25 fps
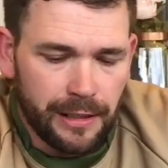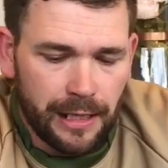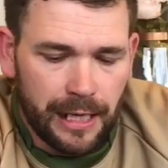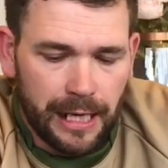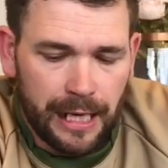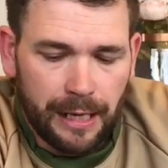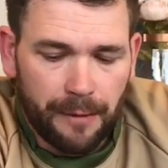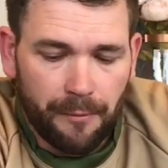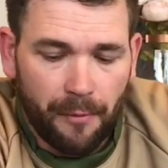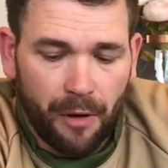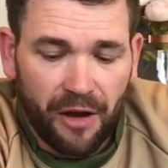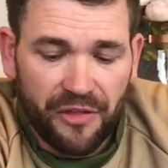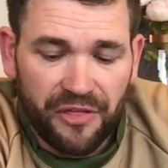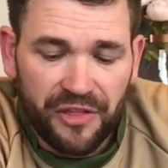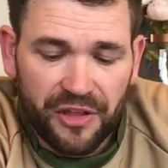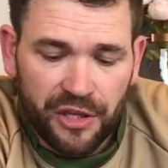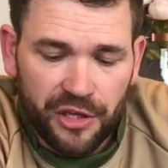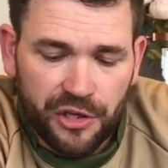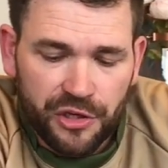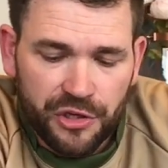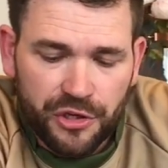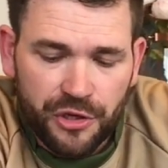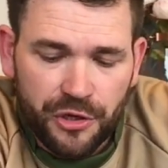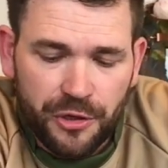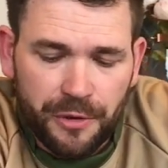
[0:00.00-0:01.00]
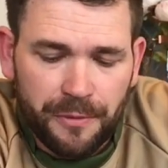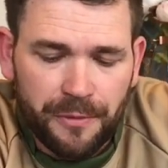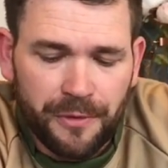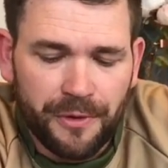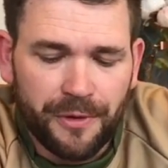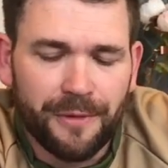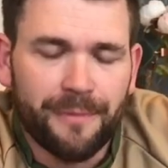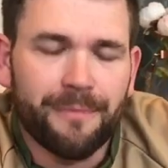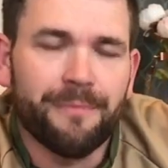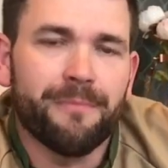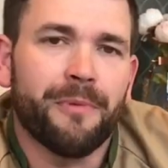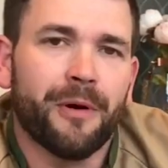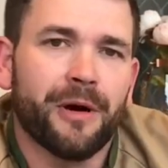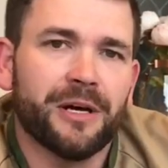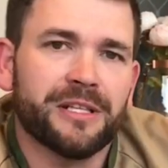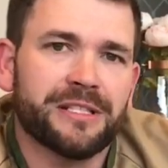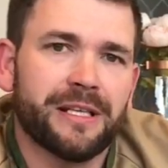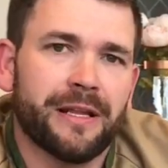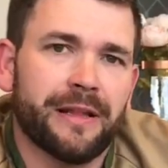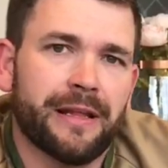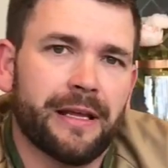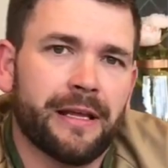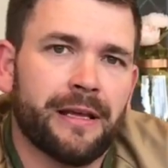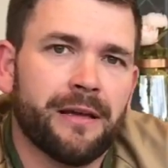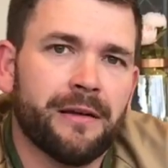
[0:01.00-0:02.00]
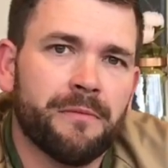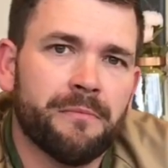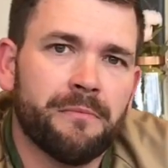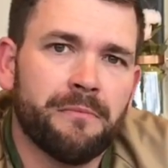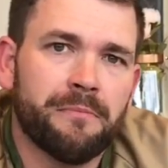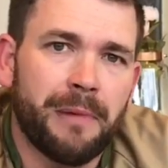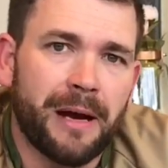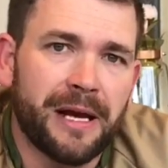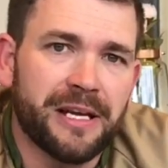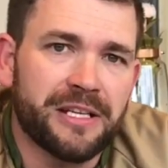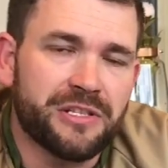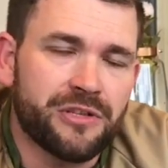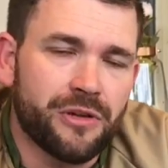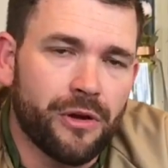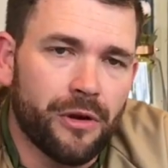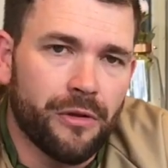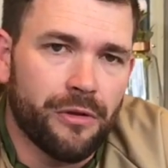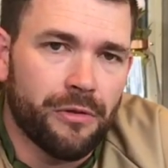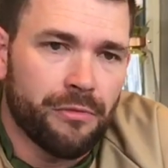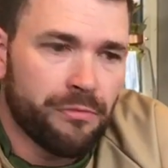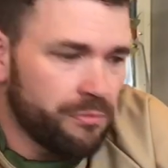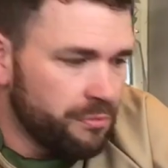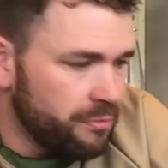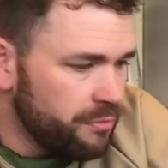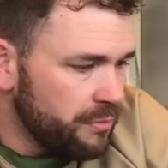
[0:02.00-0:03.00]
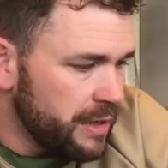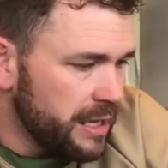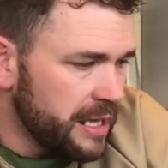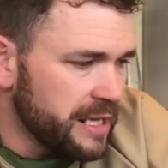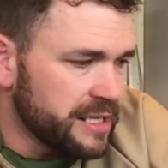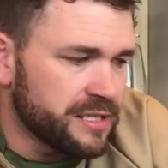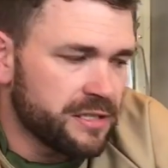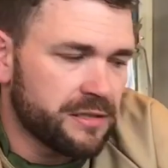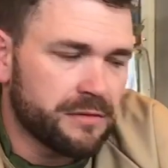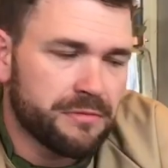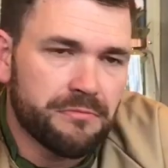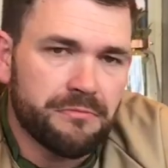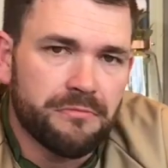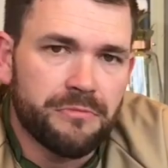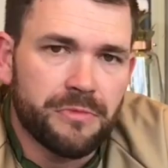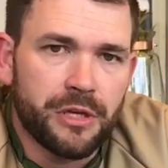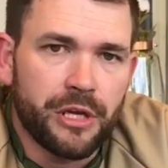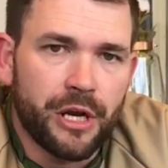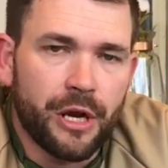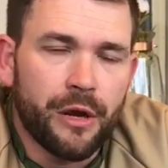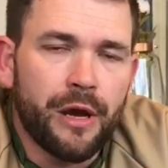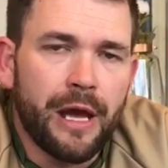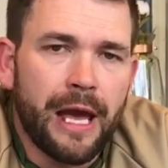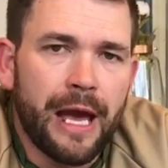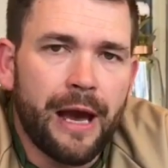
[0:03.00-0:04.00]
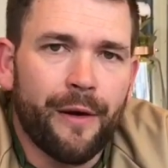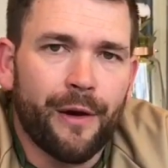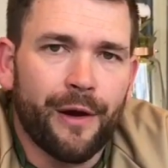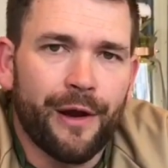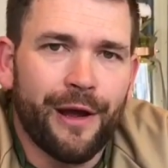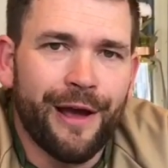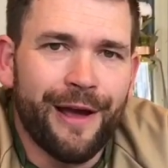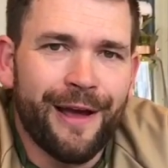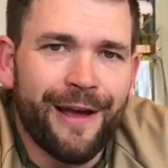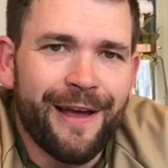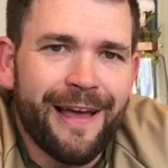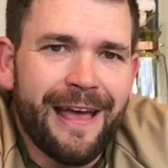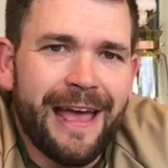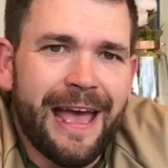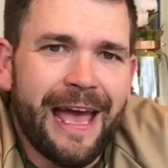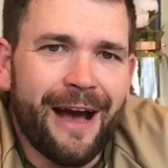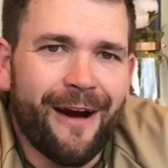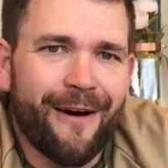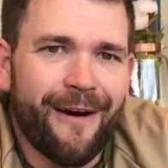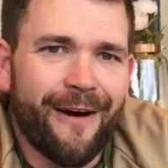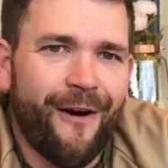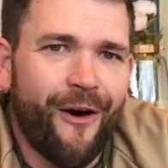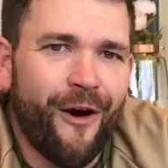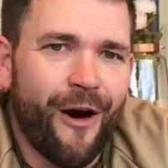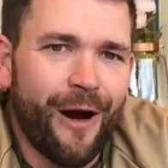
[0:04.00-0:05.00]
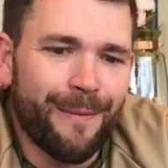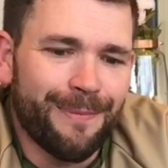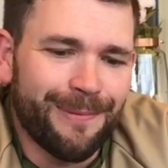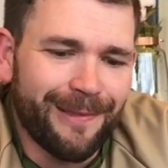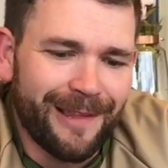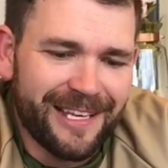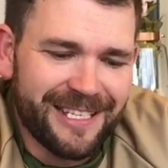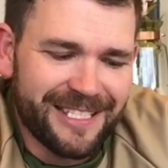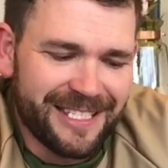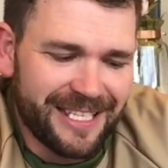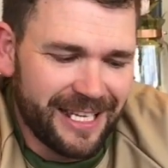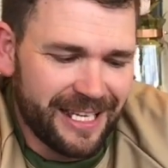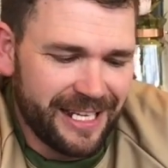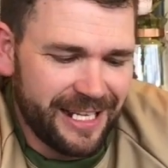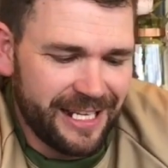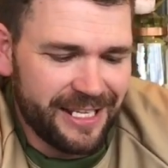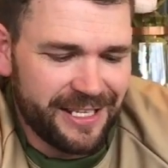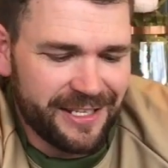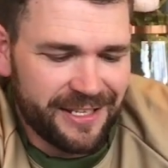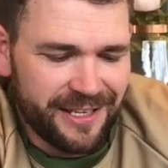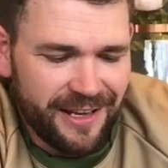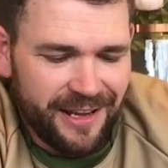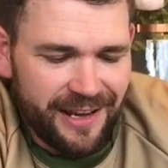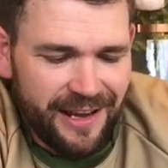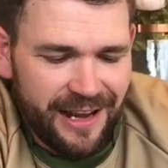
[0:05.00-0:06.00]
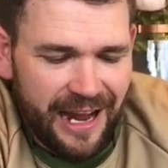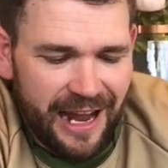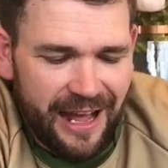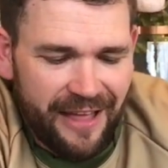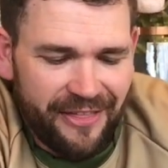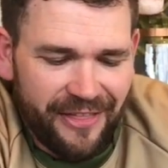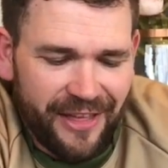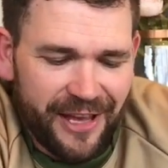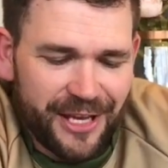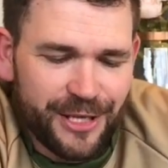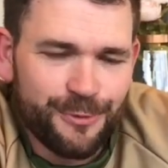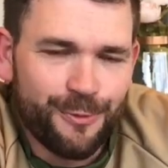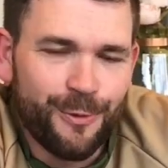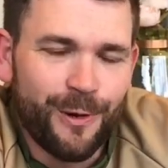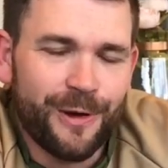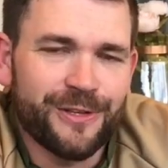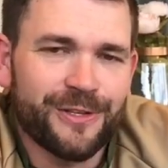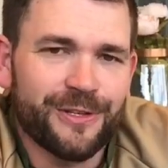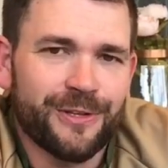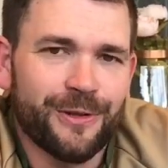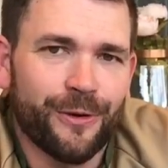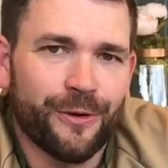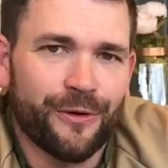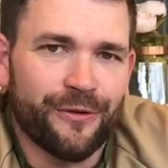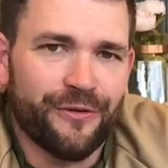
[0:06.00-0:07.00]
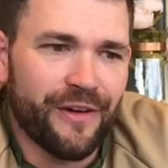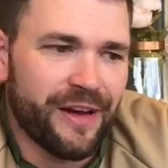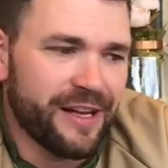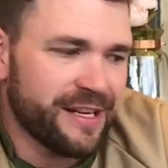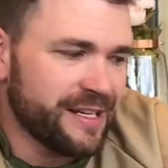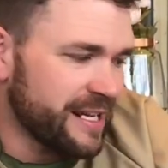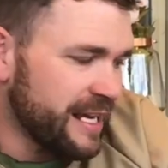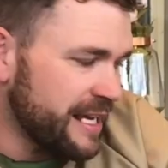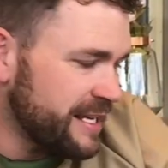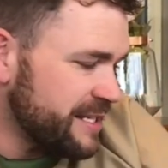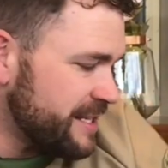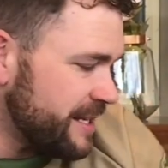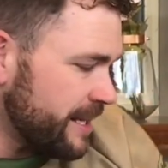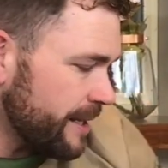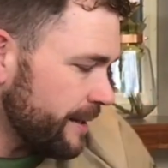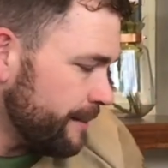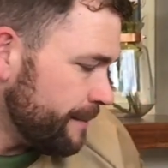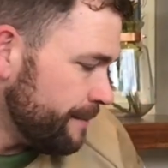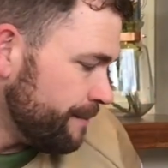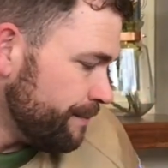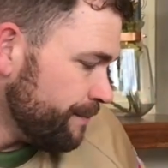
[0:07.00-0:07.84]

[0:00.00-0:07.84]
I think you should buy something based on its, you know, how eye-pleasing it is, and these ones look fantastic.